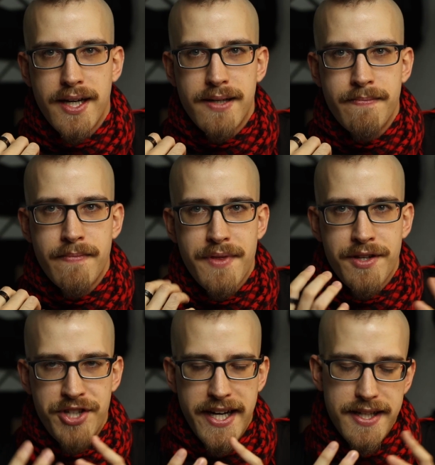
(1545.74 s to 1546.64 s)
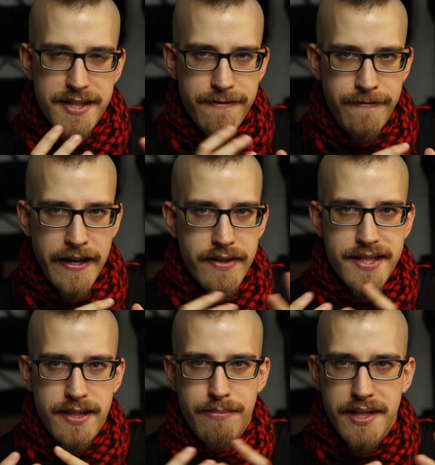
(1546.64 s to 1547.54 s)
The jacket is very
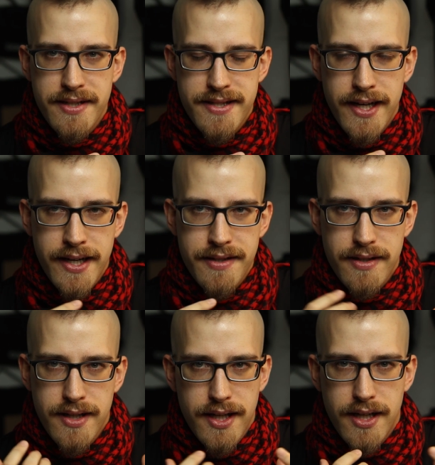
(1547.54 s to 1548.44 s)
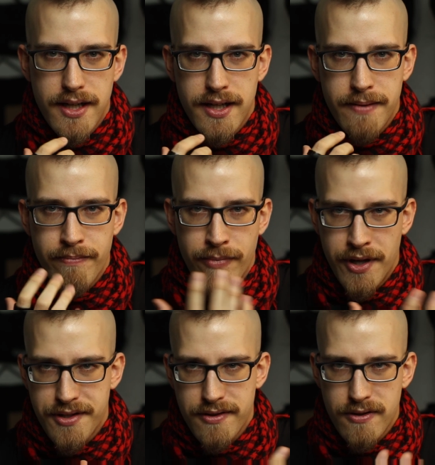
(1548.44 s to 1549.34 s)
simply designed,
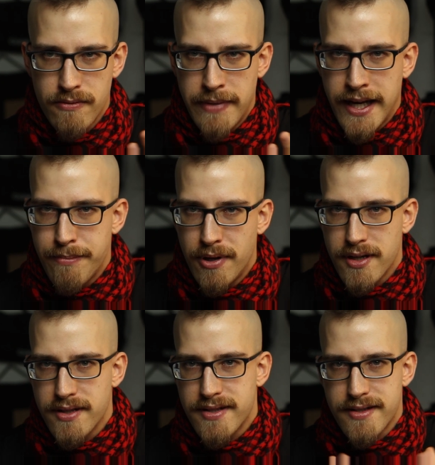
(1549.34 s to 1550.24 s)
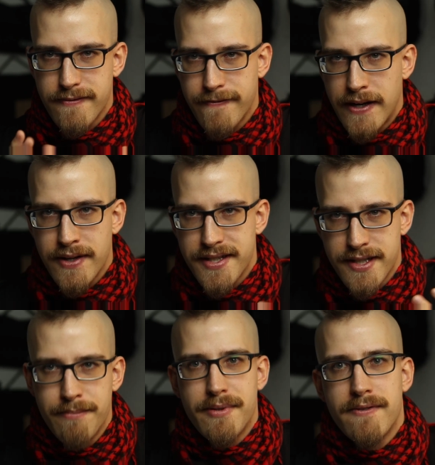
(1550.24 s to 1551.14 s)
not too many pockets, very
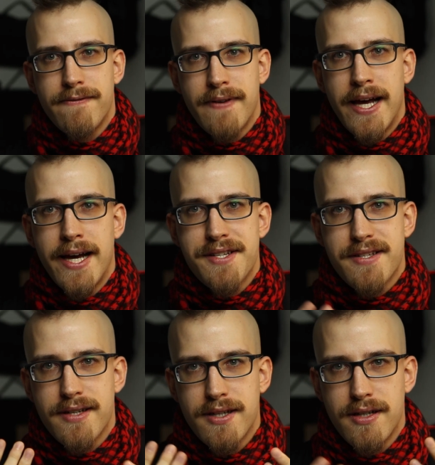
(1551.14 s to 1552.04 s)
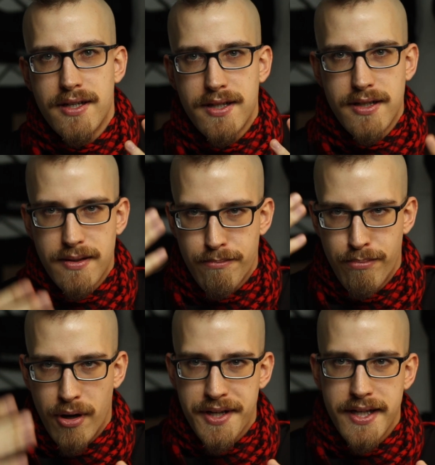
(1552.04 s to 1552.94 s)
simple flat
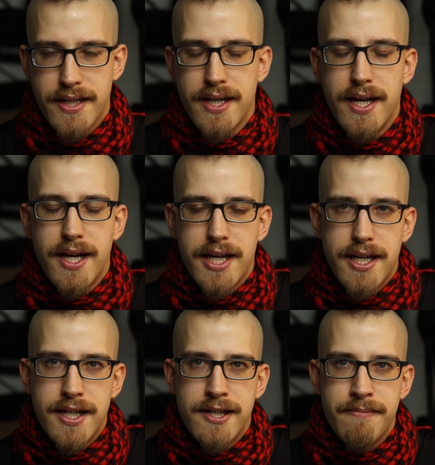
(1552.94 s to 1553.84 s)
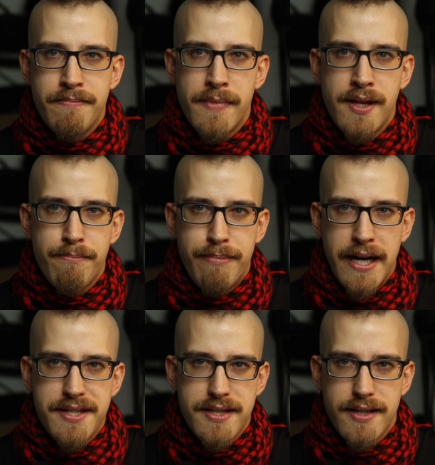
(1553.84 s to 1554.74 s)
body,
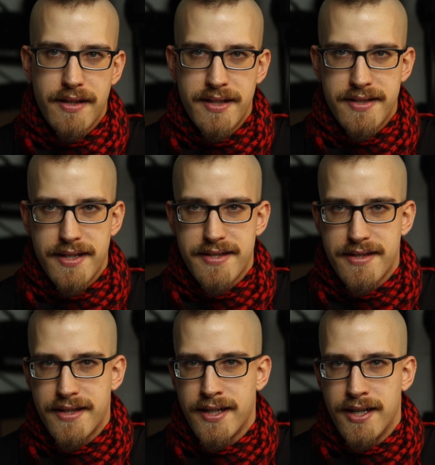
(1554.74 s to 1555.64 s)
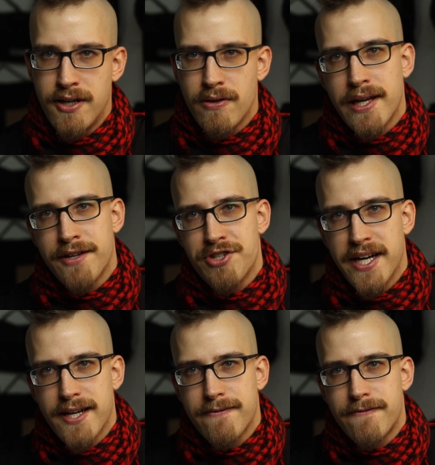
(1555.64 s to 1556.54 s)
but this is the only
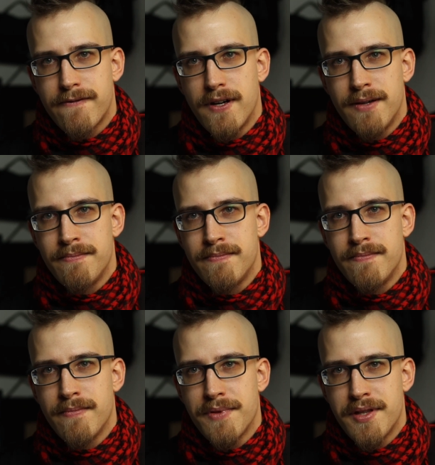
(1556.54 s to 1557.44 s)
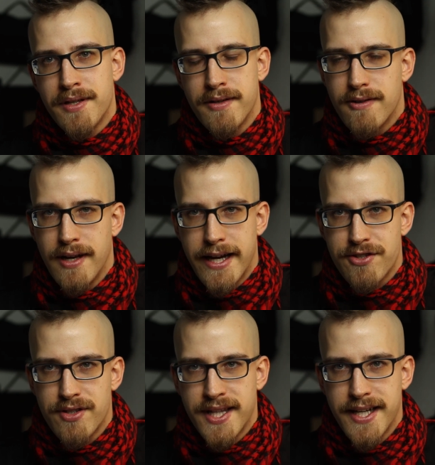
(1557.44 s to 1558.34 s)
jacket from the new
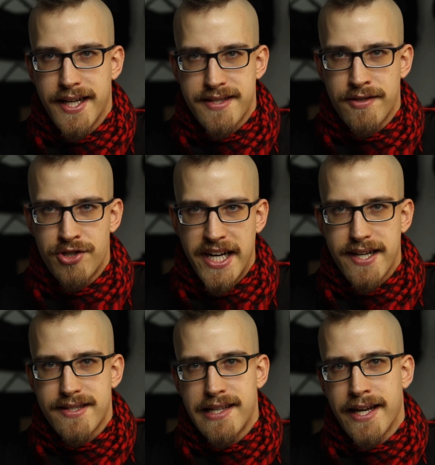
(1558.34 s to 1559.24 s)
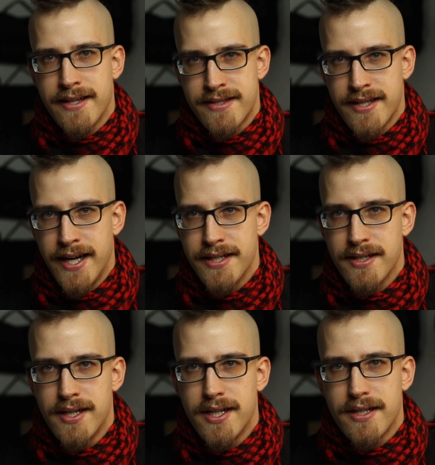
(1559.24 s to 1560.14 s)
collection that has a jacket sling inside,
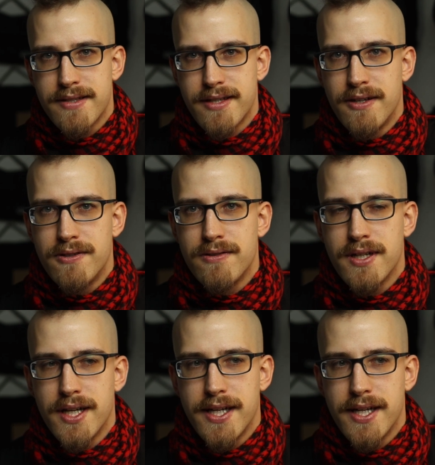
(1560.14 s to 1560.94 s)
so